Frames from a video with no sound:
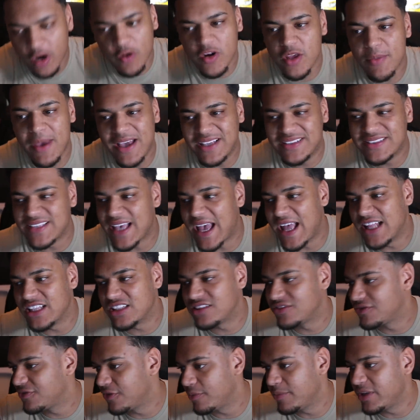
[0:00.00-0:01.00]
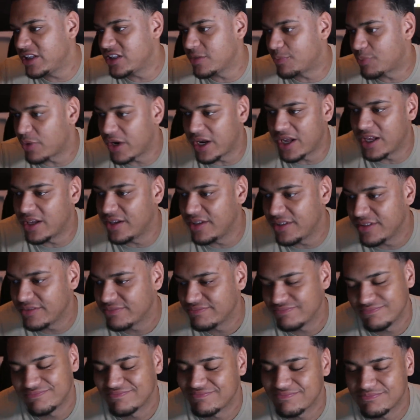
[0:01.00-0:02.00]
it only makes sense for me to bring
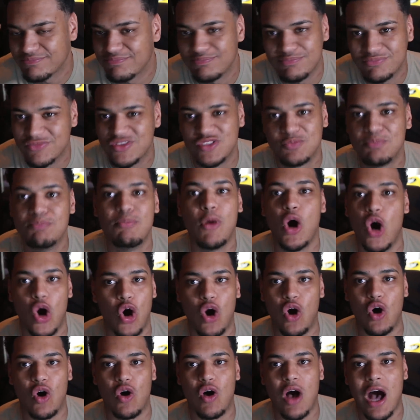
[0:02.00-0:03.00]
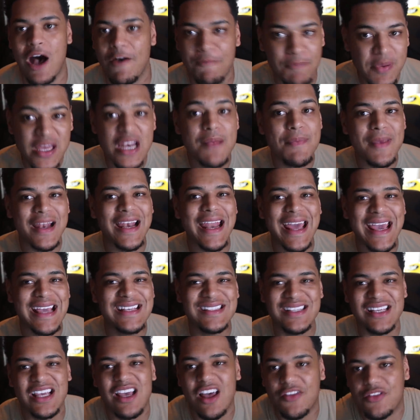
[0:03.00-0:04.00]
more. I've been a bit
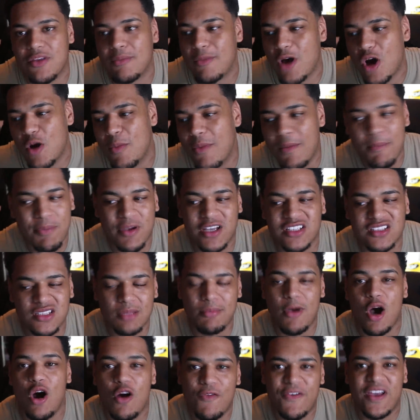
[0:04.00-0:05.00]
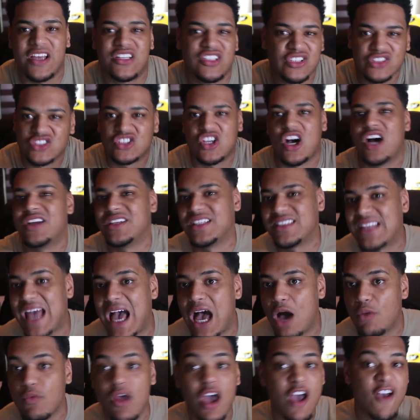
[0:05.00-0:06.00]
lazy at the moment because the motivation's kind of
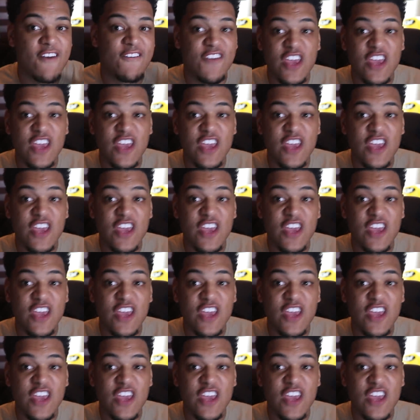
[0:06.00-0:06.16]
down.